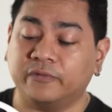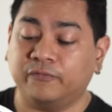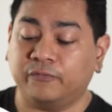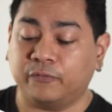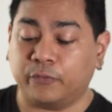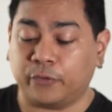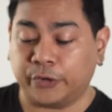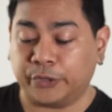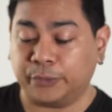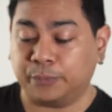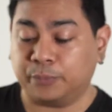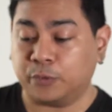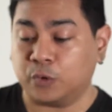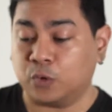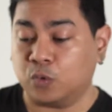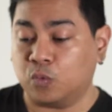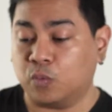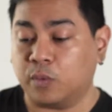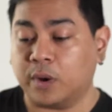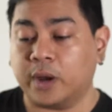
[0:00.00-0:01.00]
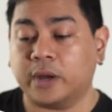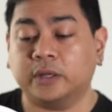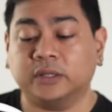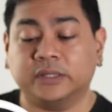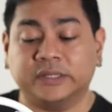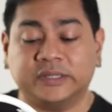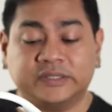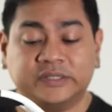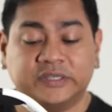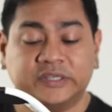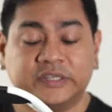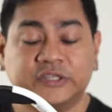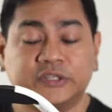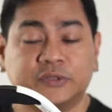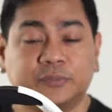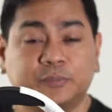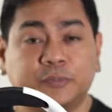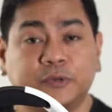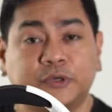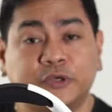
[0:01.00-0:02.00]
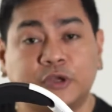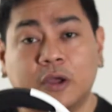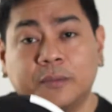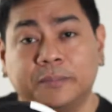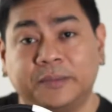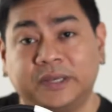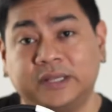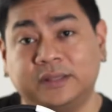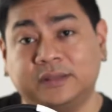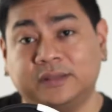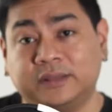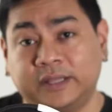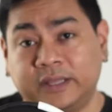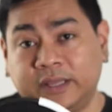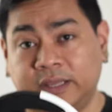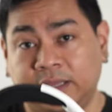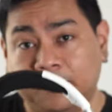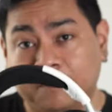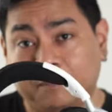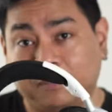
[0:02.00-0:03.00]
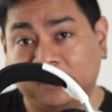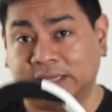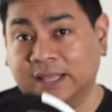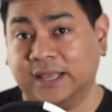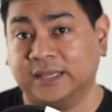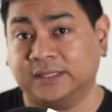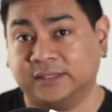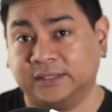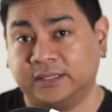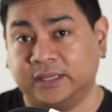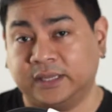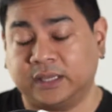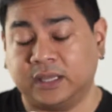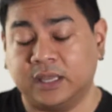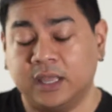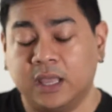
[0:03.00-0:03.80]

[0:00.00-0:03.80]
VoidPRO wireless is predominantly plastic.